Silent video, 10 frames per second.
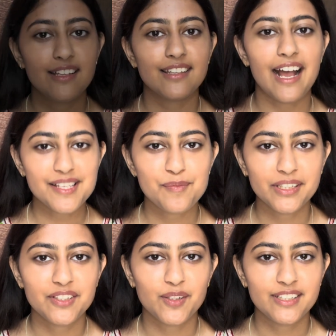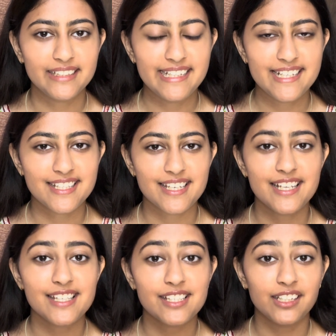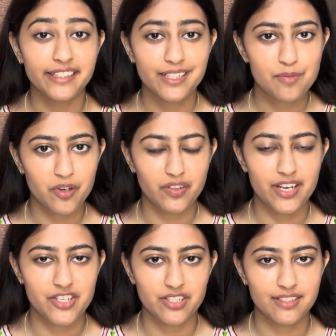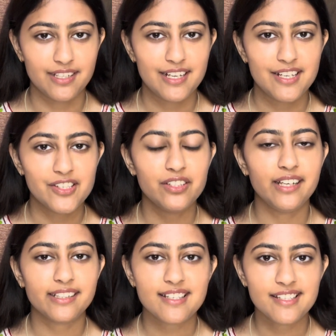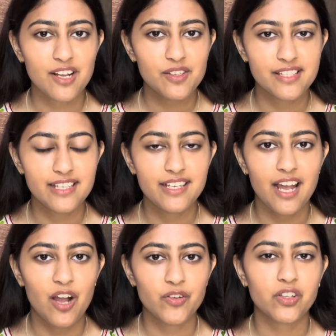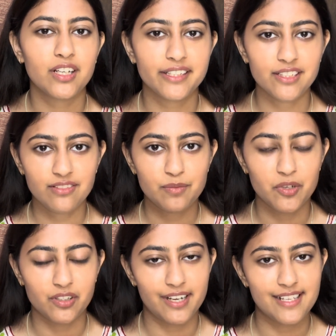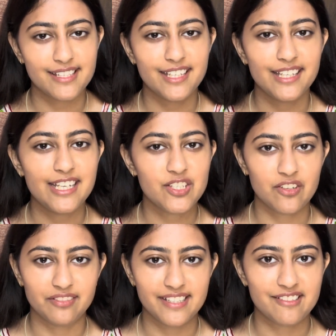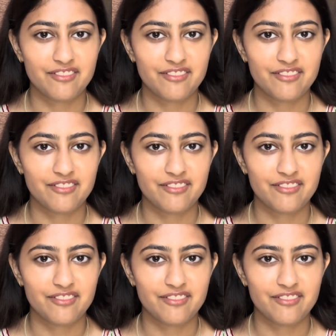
Last but not the least is career progression. So let us now see how your career will progress in each of these